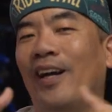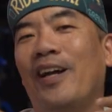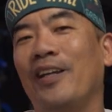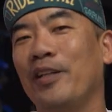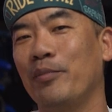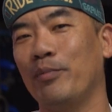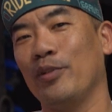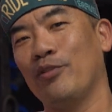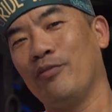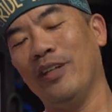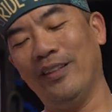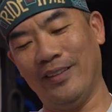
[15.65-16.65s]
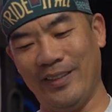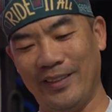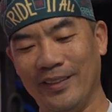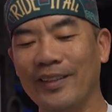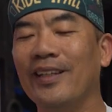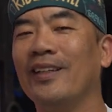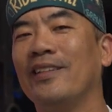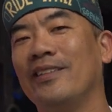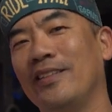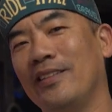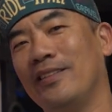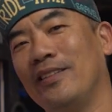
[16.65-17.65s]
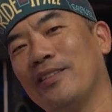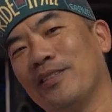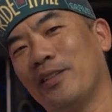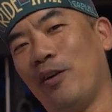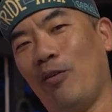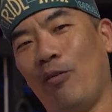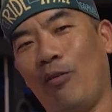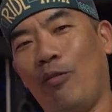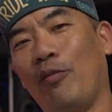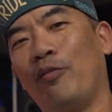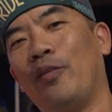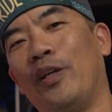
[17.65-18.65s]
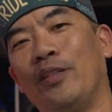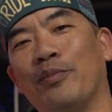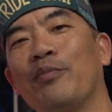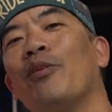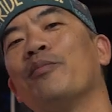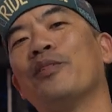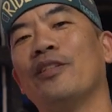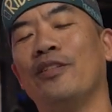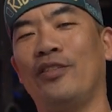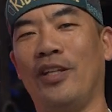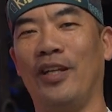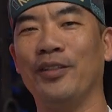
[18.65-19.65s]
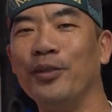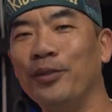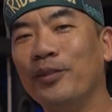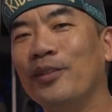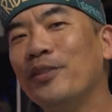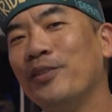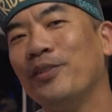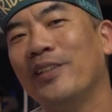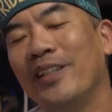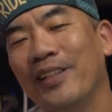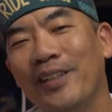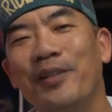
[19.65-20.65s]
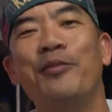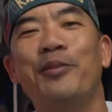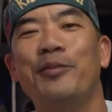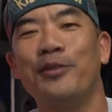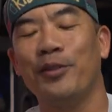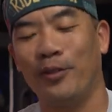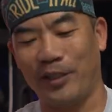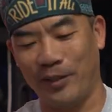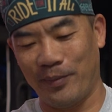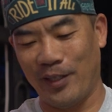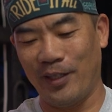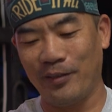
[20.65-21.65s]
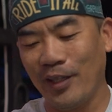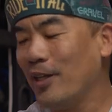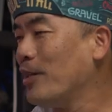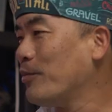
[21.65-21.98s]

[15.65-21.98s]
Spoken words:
I am Petrelli. This is the All Things Brompton channel. To here, we will talk about